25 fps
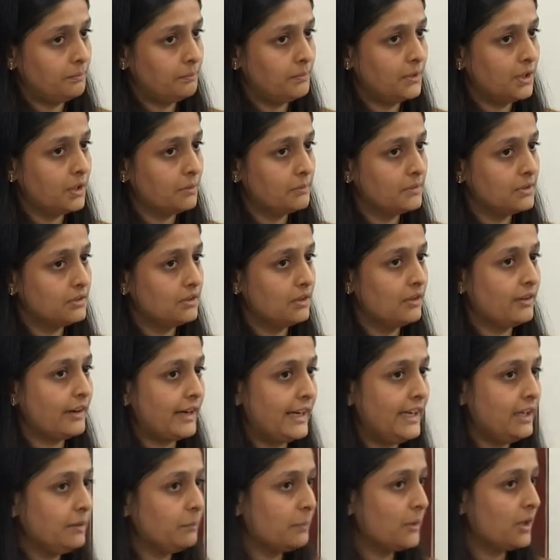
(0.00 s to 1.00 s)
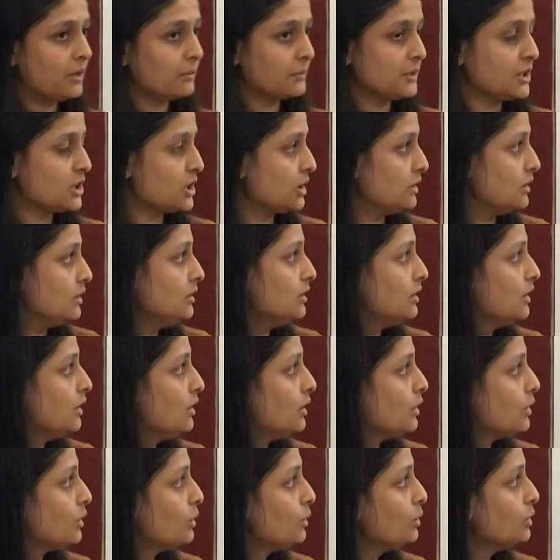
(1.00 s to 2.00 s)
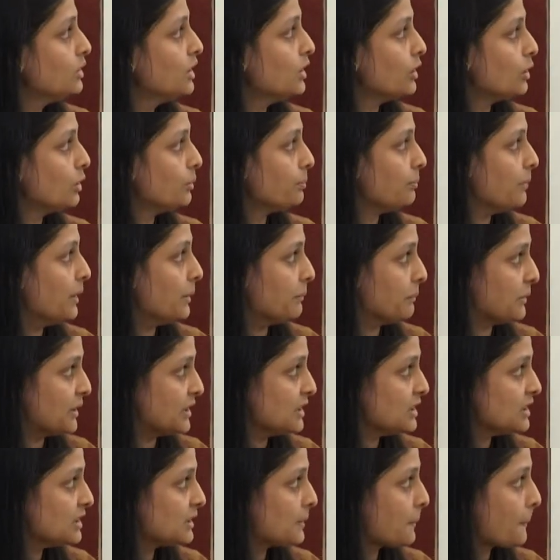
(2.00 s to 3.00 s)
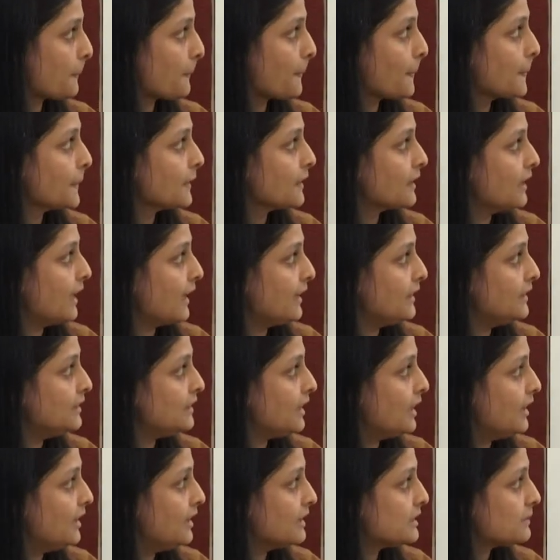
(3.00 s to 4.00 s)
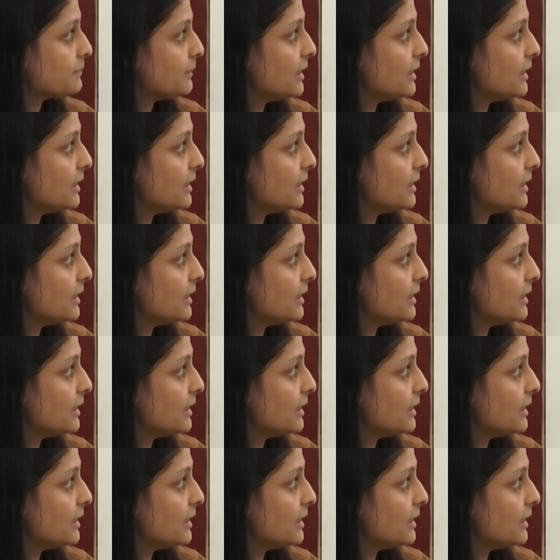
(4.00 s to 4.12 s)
permi write permission to the group members and in ls